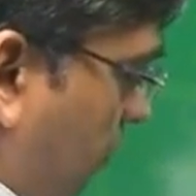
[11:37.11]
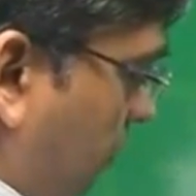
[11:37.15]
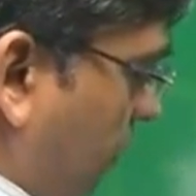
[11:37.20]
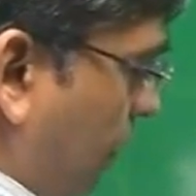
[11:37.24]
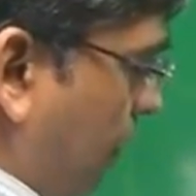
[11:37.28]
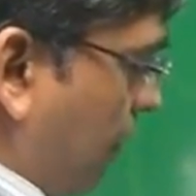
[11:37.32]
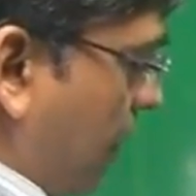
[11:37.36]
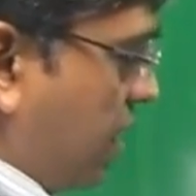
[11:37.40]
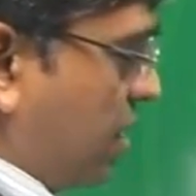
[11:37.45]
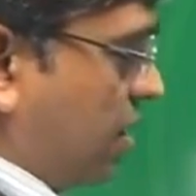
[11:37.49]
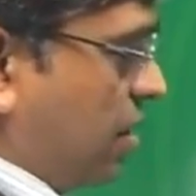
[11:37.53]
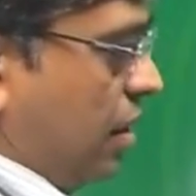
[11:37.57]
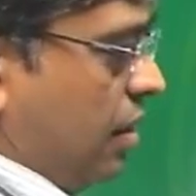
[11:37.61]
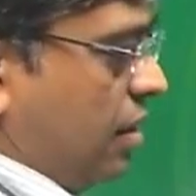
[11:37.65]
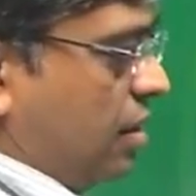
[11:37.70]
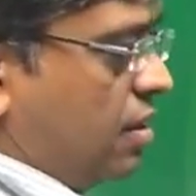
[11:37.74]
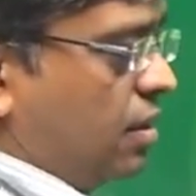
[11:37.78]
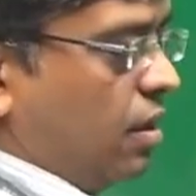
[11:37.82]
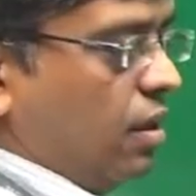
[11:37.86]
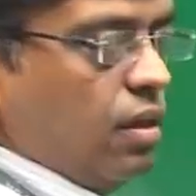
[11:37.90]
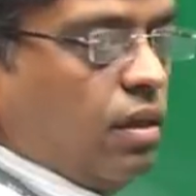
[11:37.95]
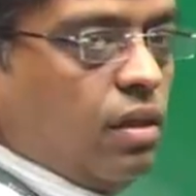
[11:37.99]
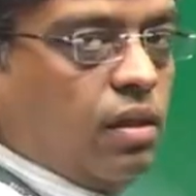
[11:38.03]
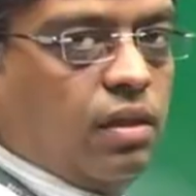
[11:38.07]
the
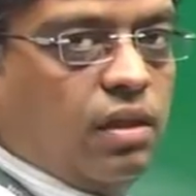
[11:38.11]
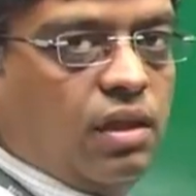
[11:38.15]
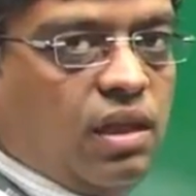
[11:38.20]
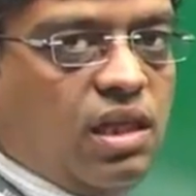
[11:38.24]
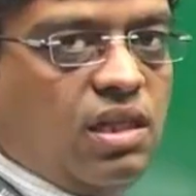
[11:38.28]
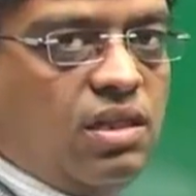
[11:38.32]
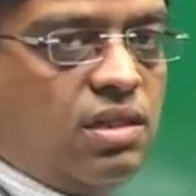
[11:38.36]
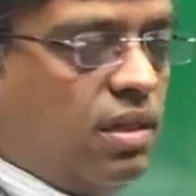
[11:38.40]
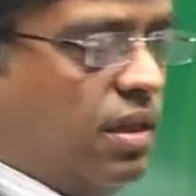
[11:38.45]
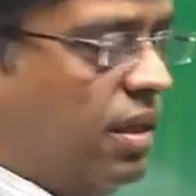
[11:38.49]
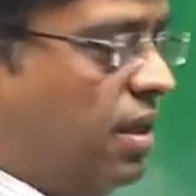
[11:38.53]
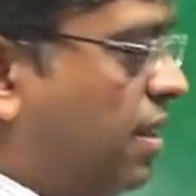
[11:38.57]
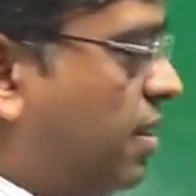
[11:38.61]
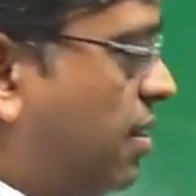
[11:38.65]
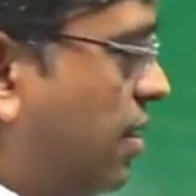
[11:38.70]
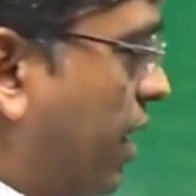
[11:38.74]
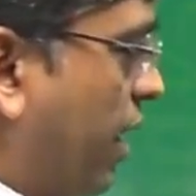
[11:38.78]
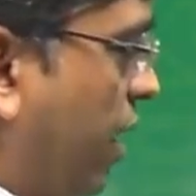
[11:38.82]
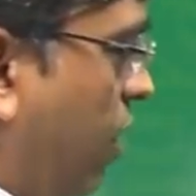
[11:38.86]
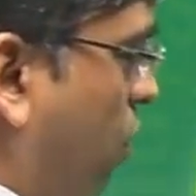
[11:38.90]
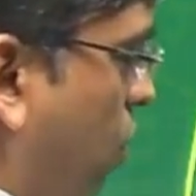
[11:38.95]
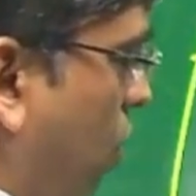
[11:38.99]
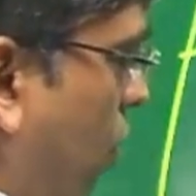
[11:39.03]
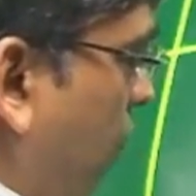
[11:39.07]
muscles, this
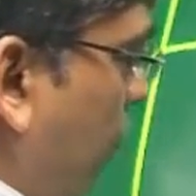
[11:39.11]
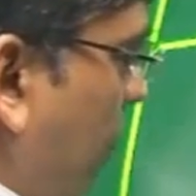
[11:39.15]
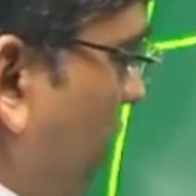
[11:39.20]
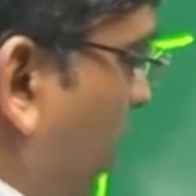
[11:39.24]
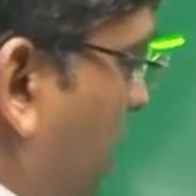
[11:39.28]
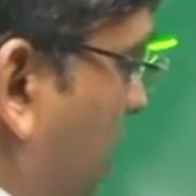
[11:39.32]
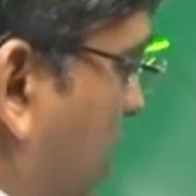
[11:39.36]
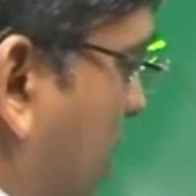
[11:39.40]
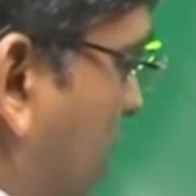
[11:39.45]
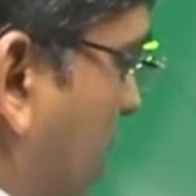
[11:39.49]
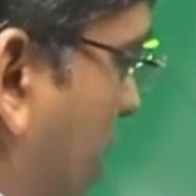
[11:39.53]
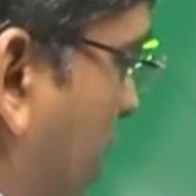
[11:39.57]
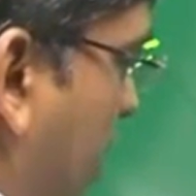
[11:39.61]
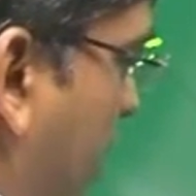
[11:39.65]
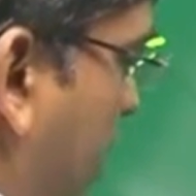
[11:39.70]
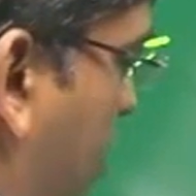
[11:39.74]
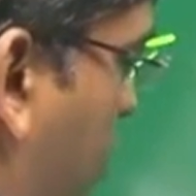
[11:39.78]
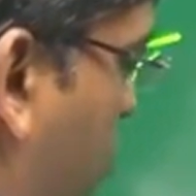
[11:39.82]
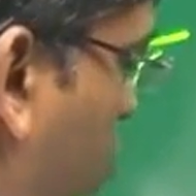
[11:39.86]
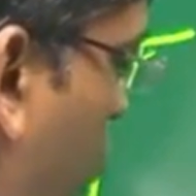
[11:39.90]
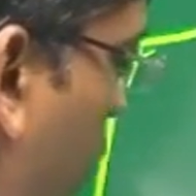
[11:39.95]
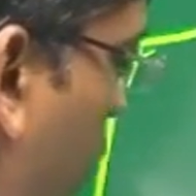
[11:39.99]
atrophy leads to